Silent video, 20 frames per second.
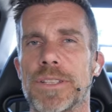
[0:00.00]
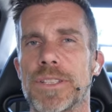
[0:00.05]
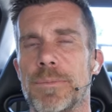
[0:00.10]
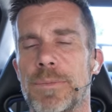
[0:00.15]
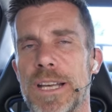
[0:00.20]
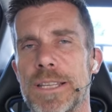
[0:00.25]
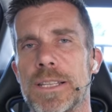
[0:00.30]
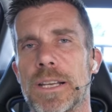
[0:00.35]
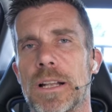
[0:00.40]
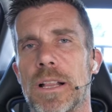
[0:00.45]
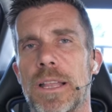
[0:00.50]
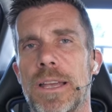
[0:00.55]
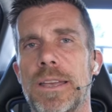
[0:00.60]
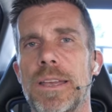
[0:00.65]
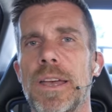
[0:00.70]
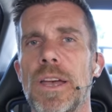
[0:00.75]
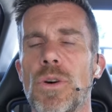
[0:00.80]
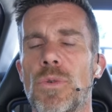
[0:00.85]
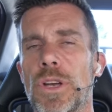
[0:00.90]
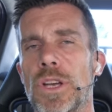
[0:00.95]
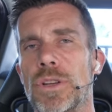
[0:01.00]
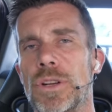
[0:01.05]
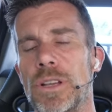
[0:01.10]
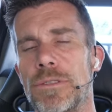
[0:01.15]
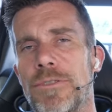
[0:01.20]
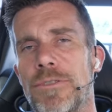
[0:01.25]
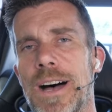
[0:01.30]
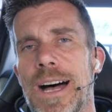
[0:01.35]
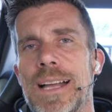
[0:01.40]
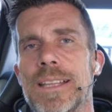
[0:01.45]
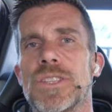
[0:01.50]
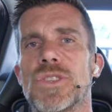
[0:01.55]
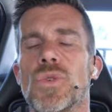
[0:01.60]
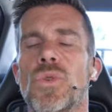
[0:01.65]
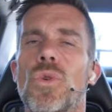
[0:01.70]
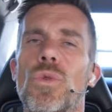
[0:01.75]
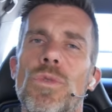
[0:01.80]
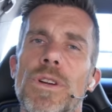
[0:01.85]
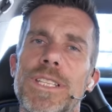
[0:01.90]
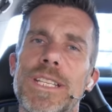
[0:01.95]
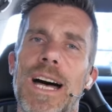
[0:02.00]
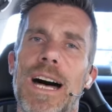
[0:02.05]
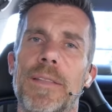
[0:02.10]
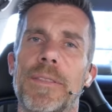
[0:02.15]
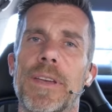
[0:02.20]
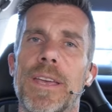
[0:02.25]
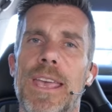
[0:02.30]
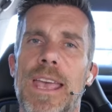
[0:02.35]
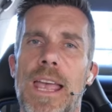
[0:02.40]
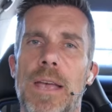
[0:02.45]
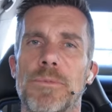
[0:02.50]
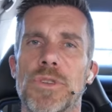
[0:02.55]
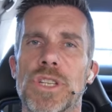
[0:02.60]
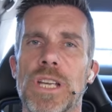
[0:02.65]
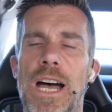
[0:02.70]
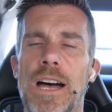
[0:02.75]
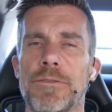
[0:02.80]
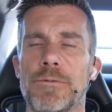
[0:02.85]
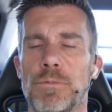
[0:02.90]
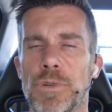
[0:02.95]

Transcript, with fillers: So basically, we could advance or retard the camshaft,